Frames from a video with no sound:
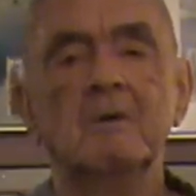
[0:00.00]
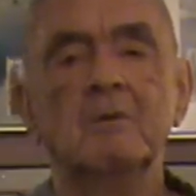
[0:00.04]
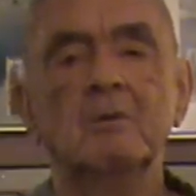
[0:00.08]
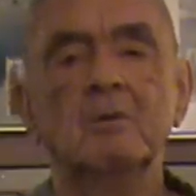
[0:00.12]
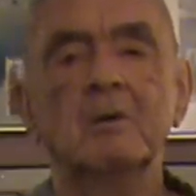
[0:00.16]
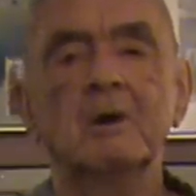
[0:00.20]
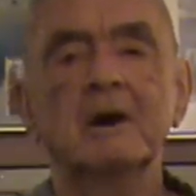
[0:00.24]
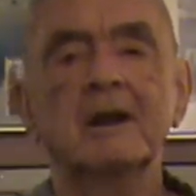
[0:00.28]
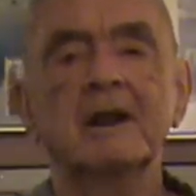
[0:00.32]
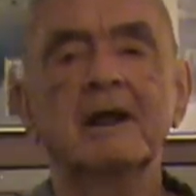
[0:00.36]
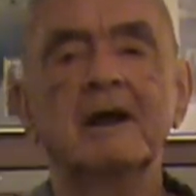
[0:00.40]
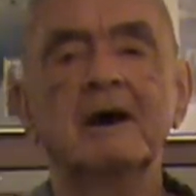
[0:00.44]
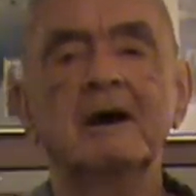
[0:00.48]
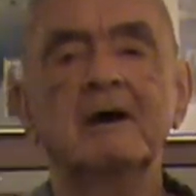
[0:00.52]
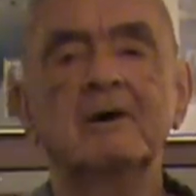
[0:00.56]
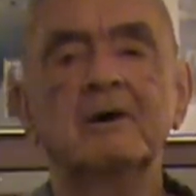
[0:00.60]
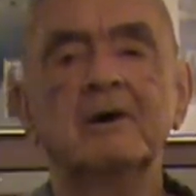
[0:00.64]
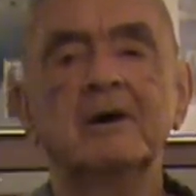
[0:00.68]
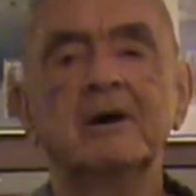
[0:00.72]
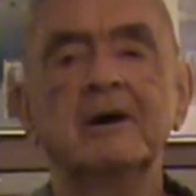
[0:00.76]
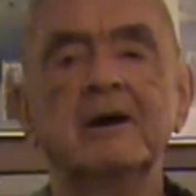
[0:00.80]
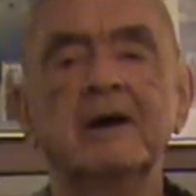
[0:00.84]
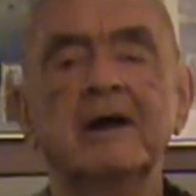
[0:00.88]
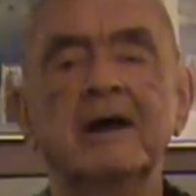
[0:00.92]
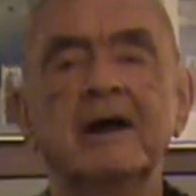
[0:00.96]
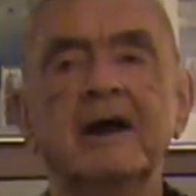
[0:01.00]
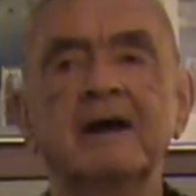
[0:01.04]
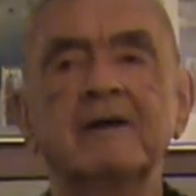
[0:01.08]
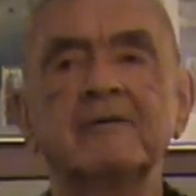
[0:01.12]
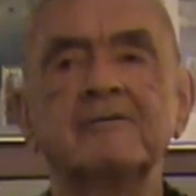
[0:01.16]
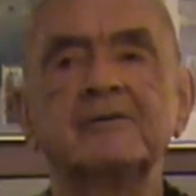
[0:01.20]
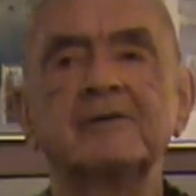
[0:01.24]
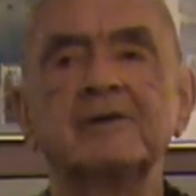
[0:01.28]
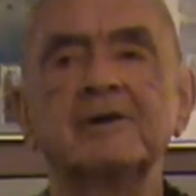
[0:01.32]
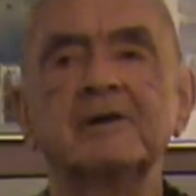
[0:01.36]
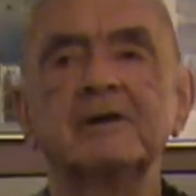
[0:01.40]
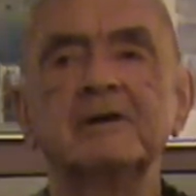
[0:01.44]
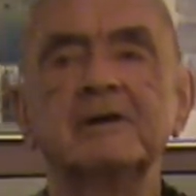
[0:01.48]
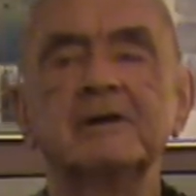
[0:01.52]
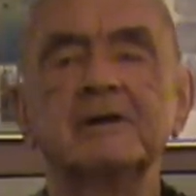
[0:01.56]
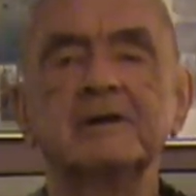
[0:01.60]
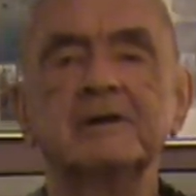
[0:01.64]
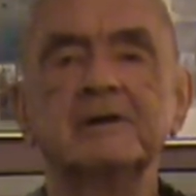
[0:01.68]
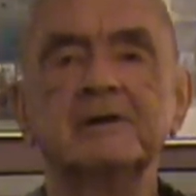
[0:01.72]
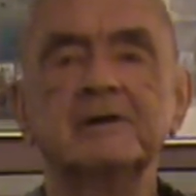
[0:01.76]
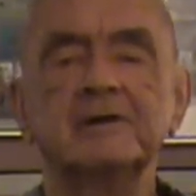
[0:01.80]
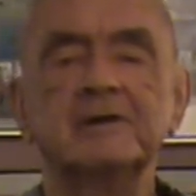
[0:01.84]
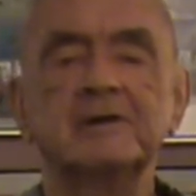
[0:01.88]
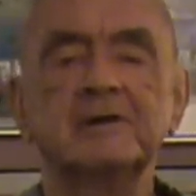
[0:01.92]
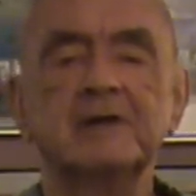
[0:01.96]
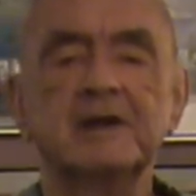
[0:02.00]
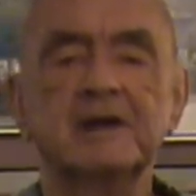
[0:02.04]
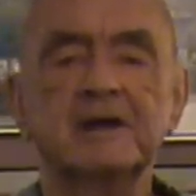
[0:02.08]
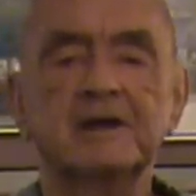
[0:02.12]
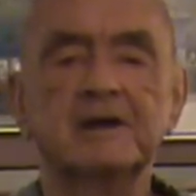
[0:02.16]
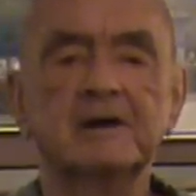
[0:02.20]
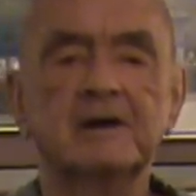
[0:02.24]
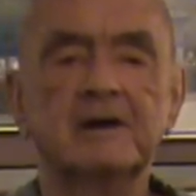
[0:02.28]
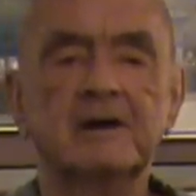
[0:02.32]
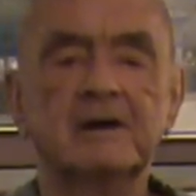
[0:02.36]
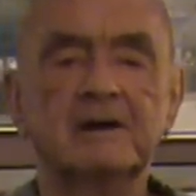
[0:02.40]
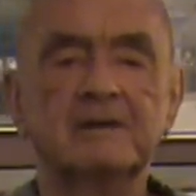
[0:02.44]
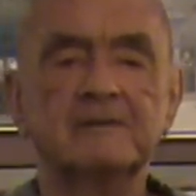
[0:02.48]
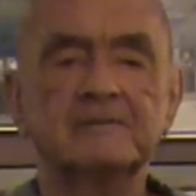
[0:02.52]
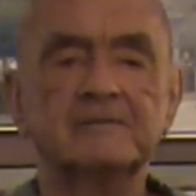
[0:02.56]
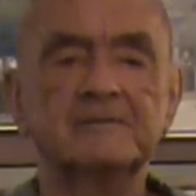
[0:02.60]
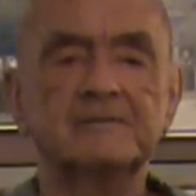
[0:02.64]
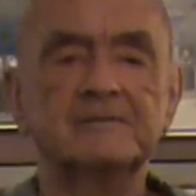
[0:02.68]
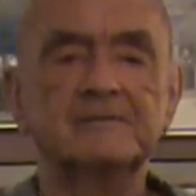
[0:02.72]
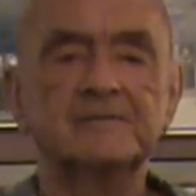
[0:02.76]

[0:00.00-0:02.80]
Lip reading: 1 hour after you take off.